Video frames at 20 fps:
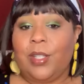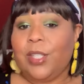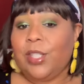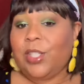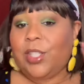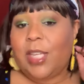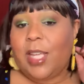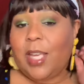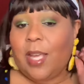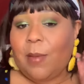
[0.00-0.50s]

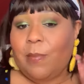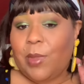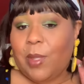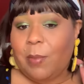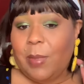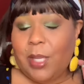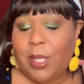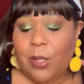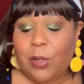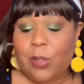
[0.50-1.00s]
She kept
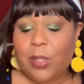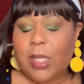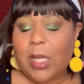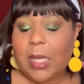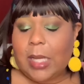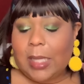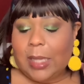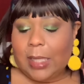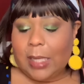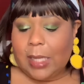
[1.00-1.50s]
them heels
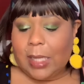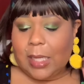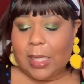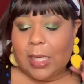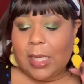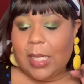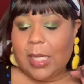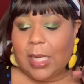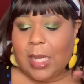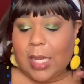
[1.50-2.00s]
a
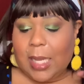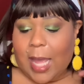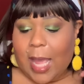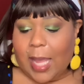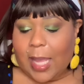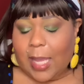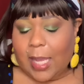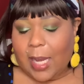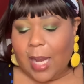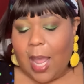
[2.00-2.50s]
clicking and a
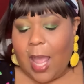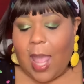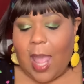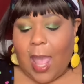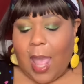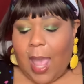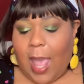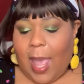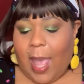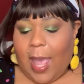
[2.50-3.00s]
clacking.
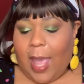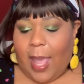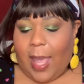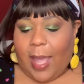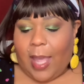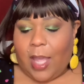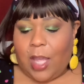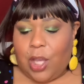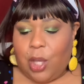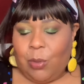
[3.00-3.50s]

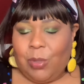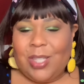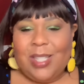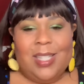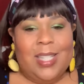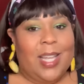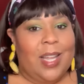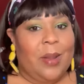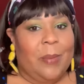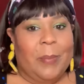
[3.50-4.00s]
You
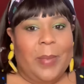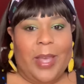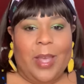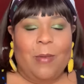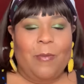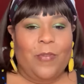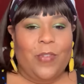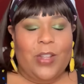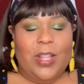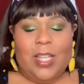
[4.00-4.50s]
just get a
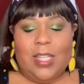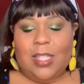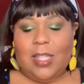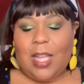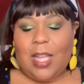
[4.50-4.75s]
ma'am for this,